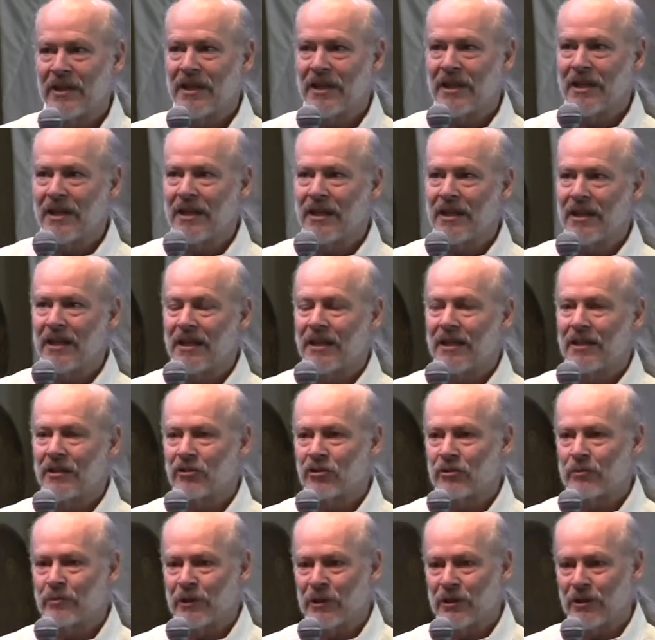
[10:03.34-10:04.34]
the
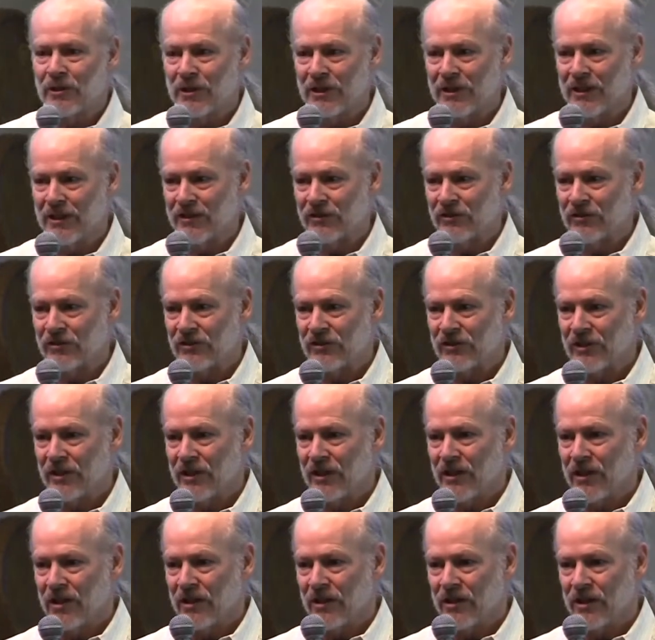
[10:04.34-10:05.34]
experience
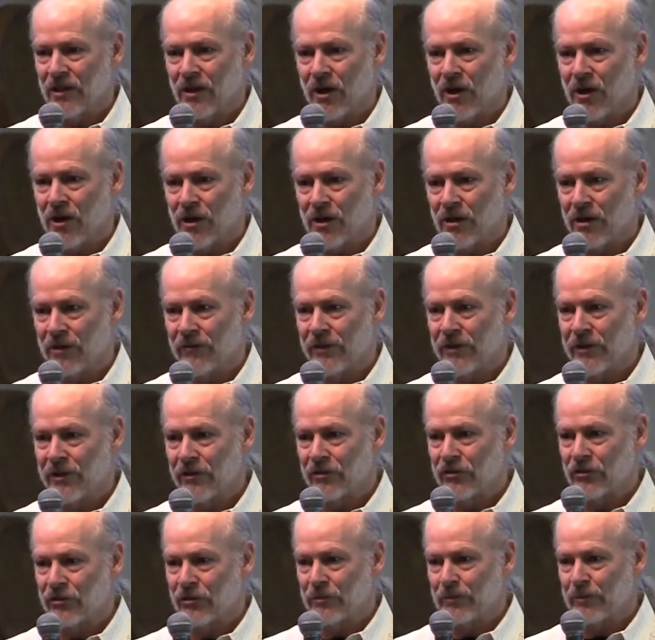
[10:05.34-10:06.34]
that all of
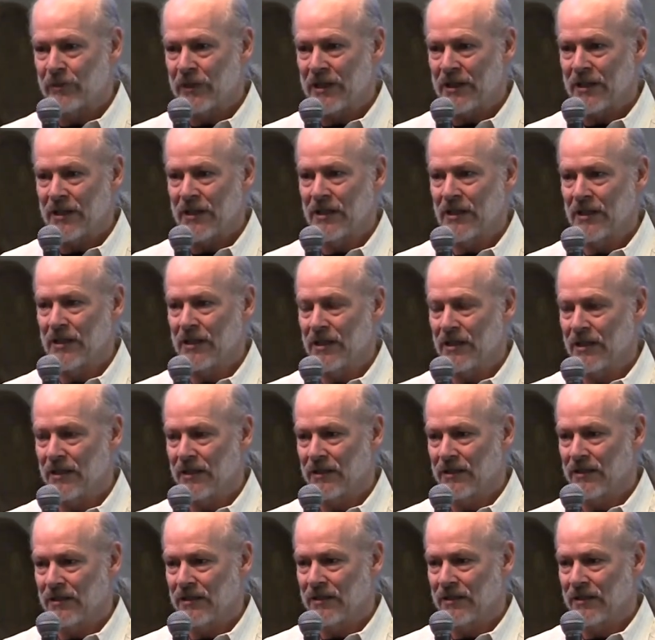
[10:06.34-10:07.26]
this speed